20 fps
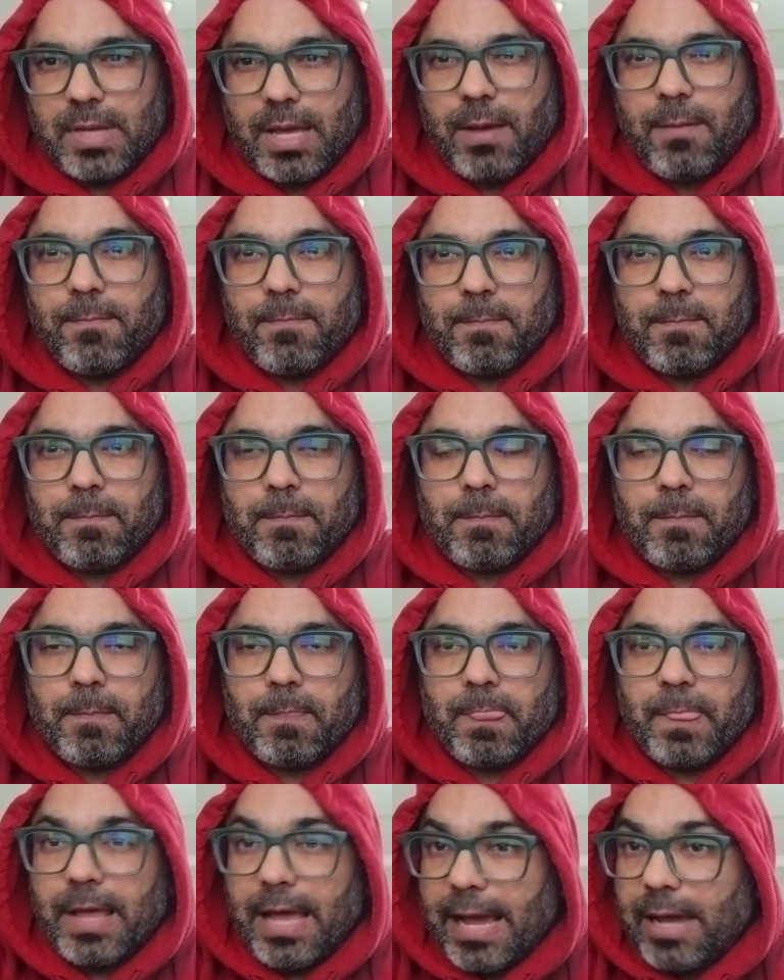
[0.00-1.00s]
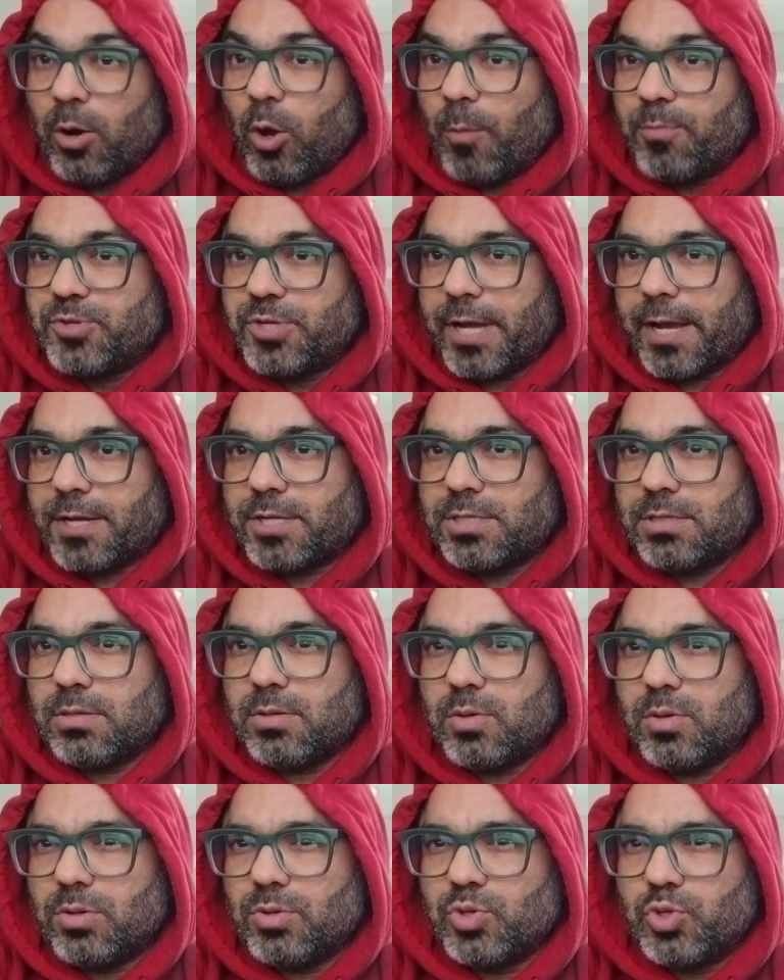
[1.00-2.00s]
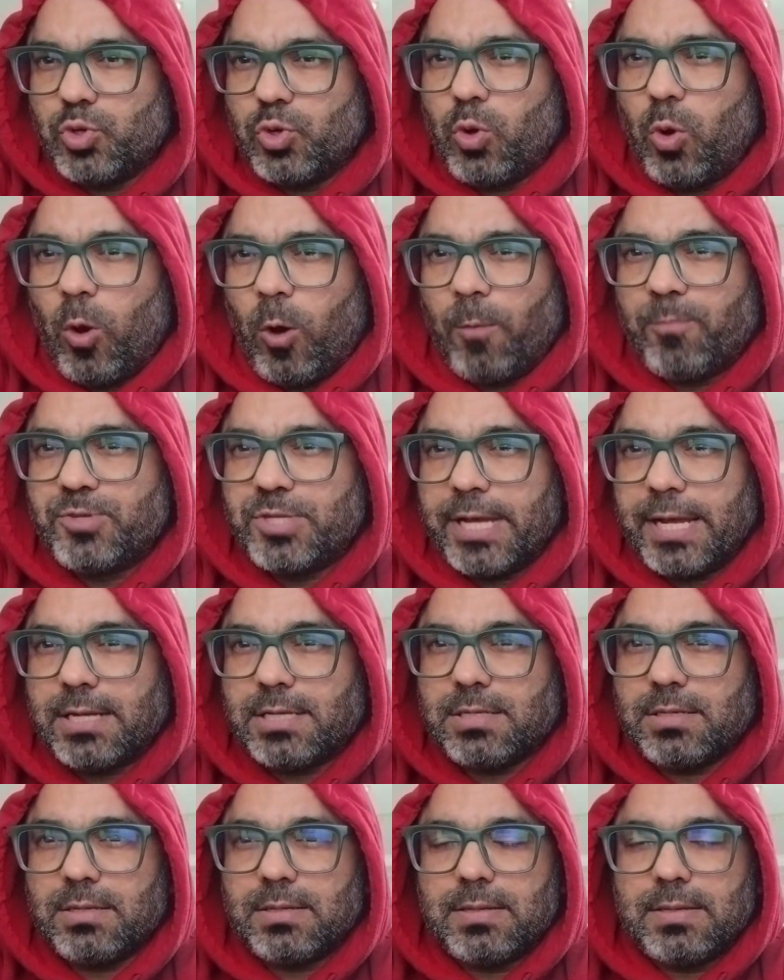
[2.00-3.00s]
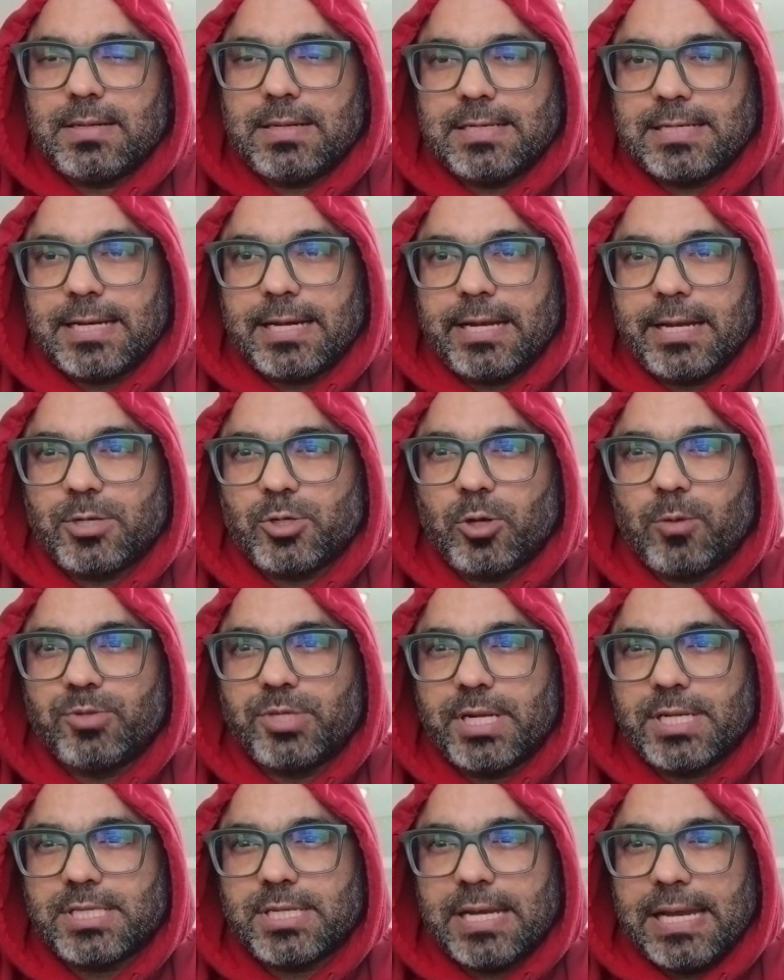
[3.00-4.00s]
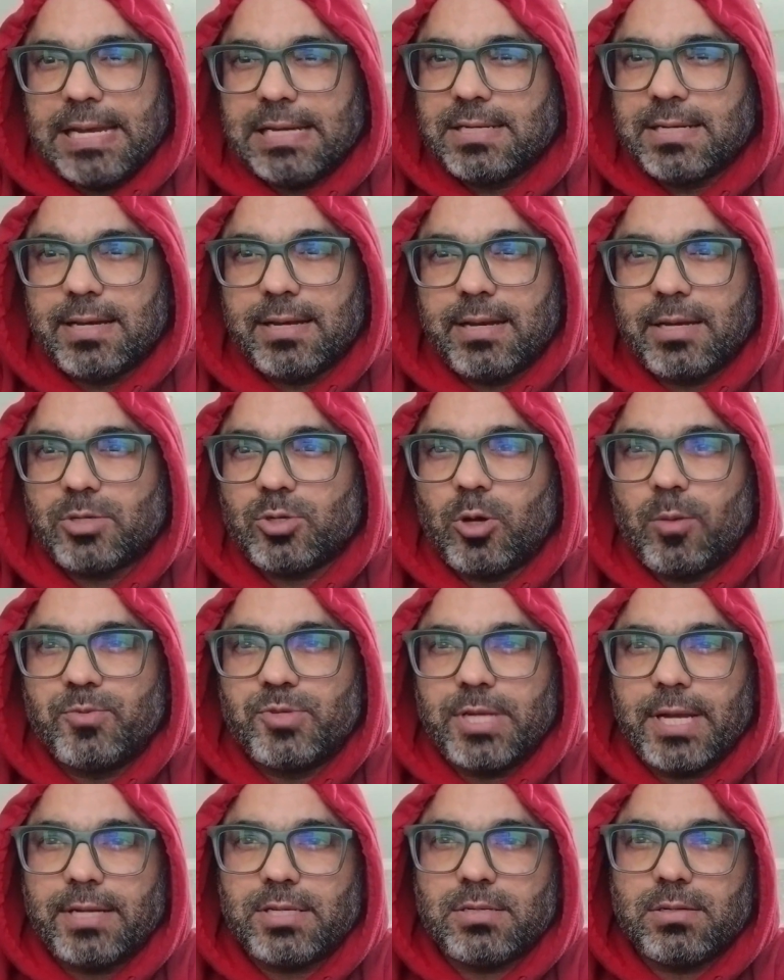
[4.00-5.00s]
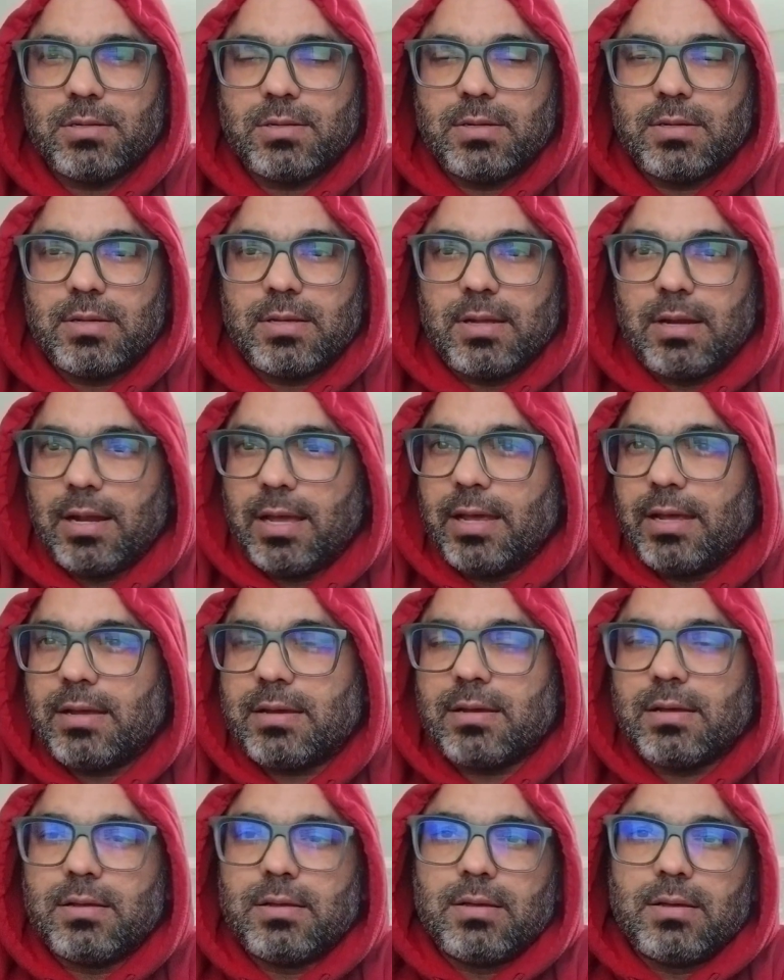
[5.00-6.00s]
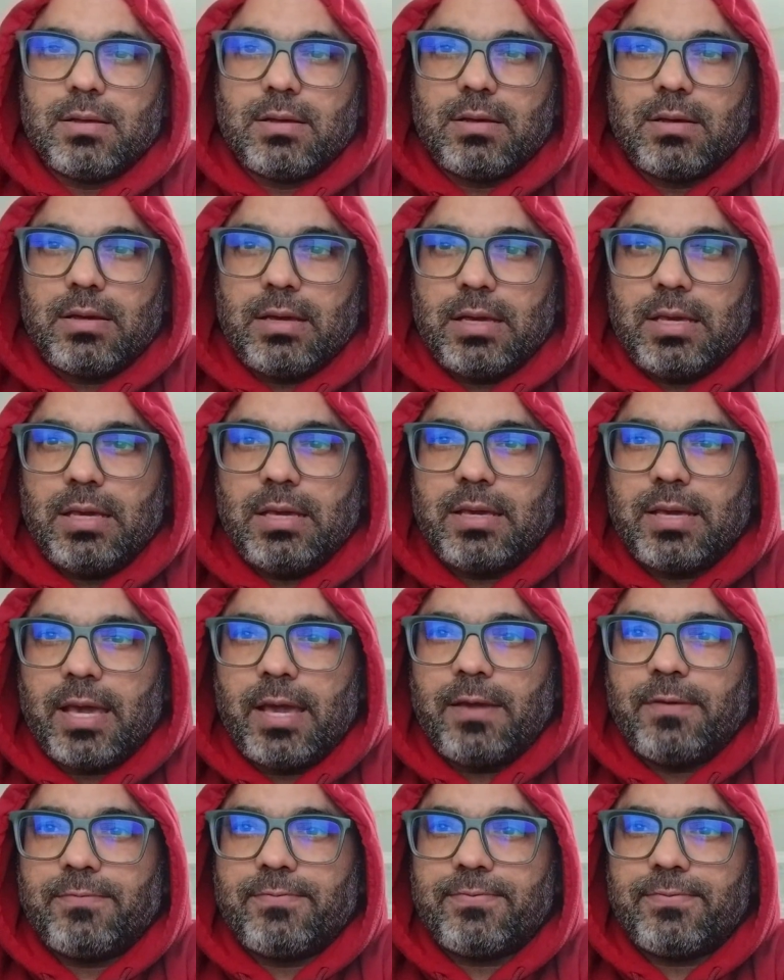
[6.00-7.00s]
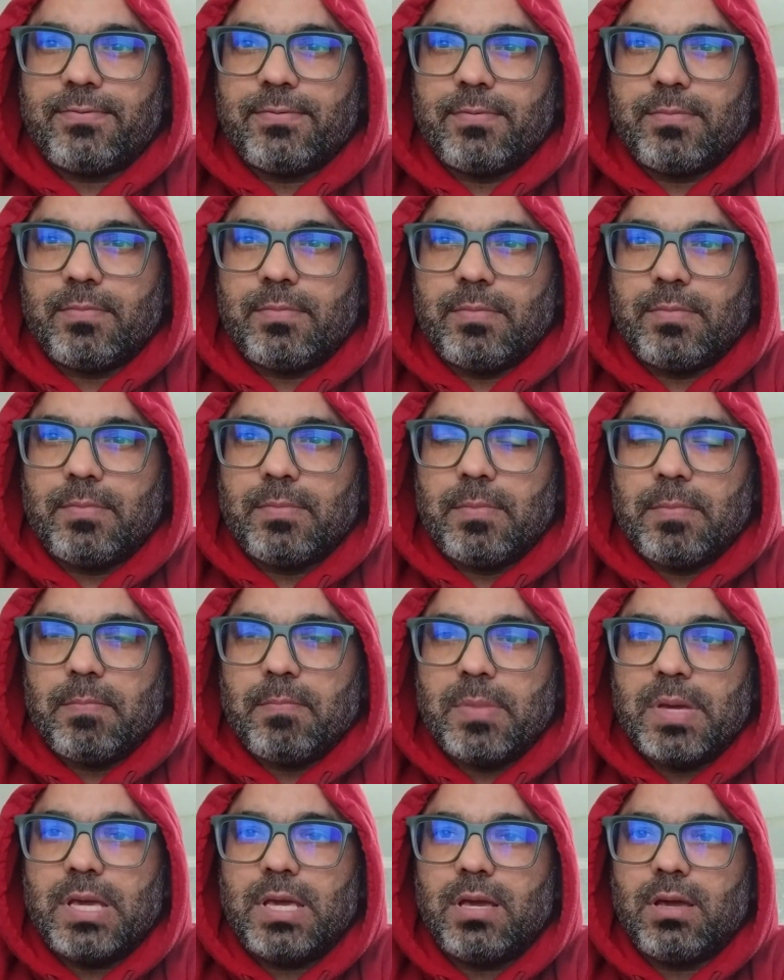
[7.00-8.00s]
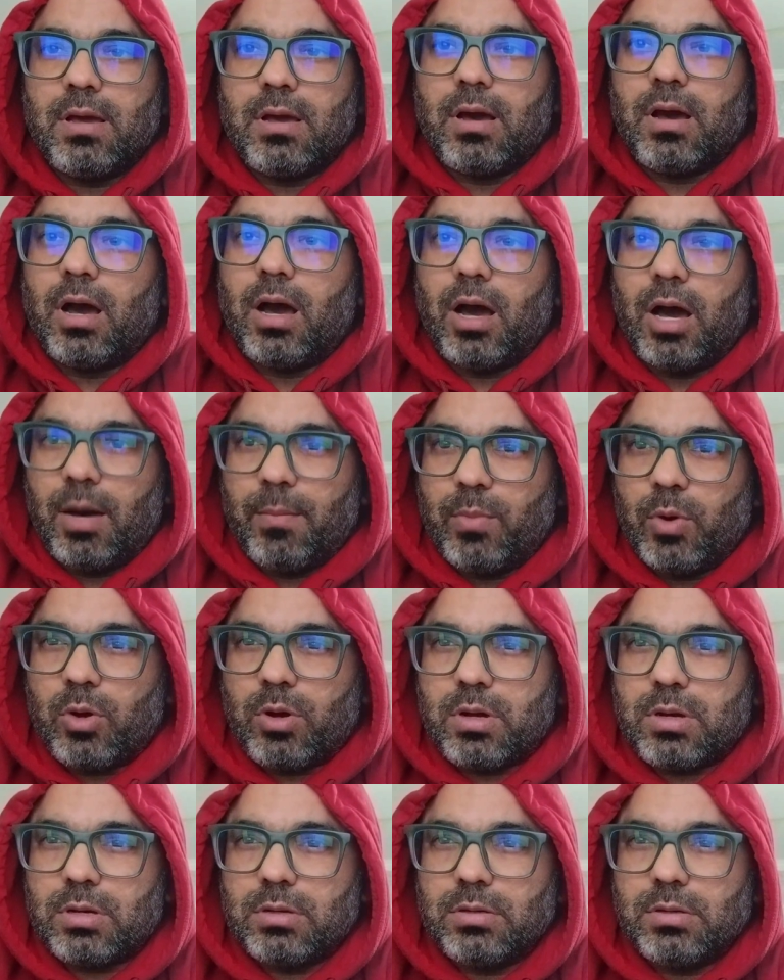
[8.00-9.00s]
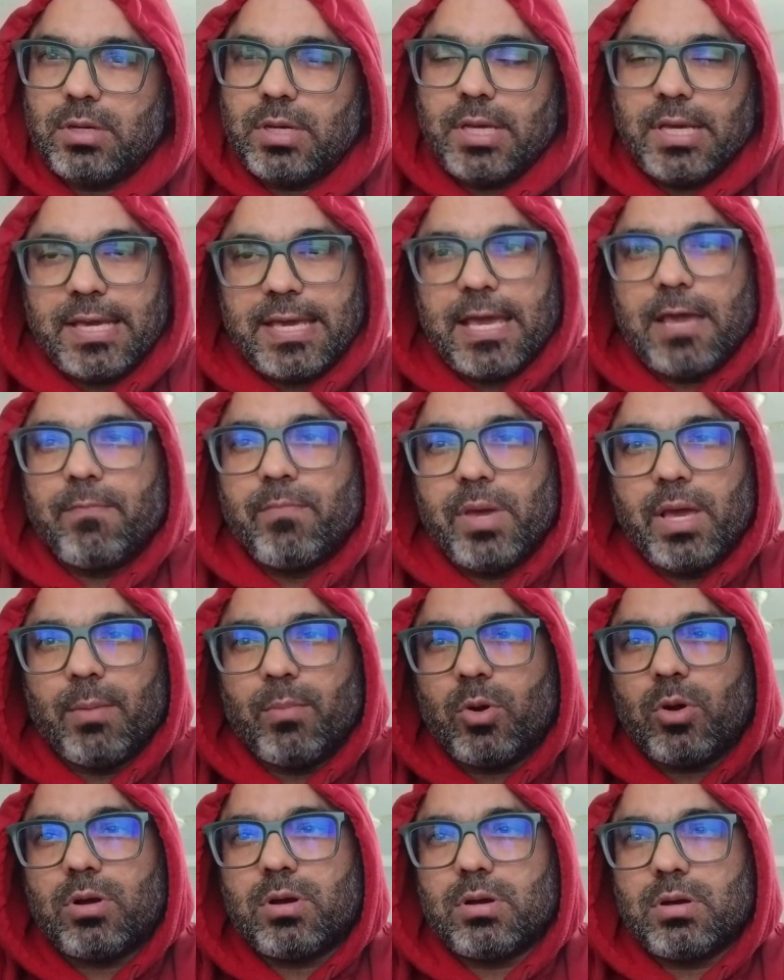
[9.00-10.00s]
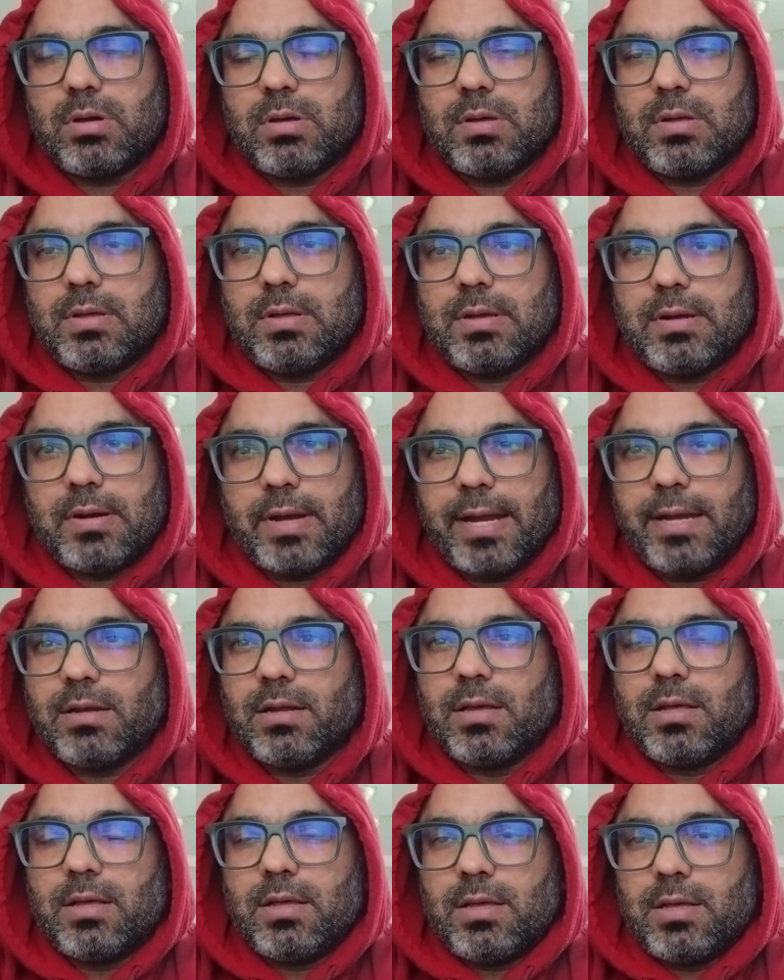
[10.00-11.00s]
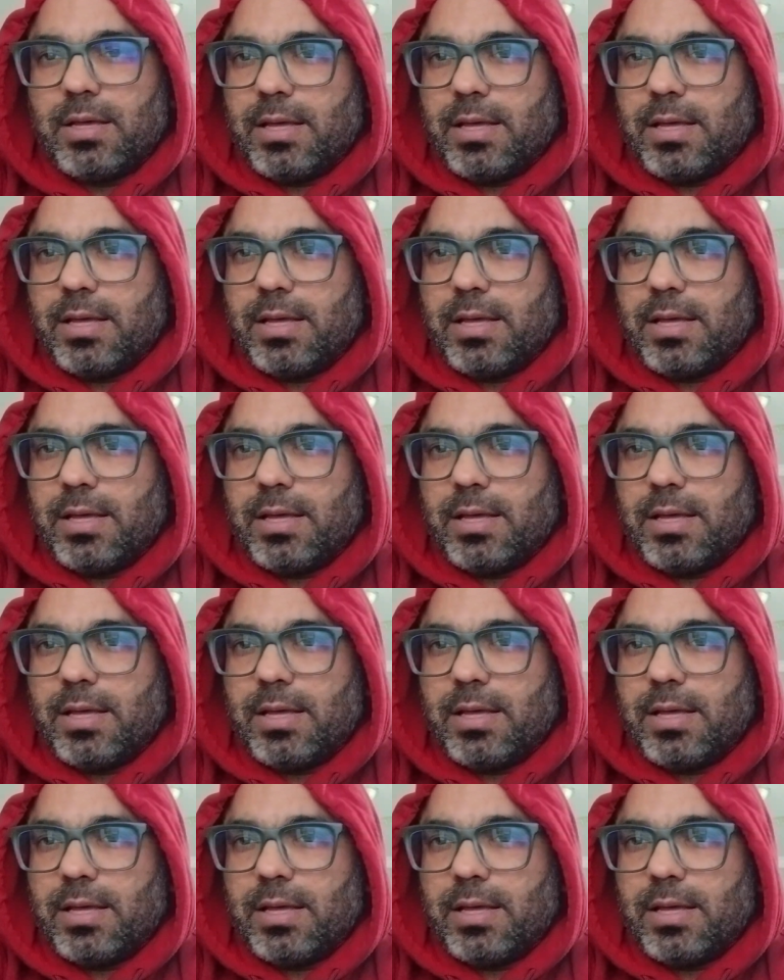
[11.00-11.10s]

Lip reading: Yeah, an object. Do you know object? Direct object, indirect object. Like he gave me a book. He gave me a book, right?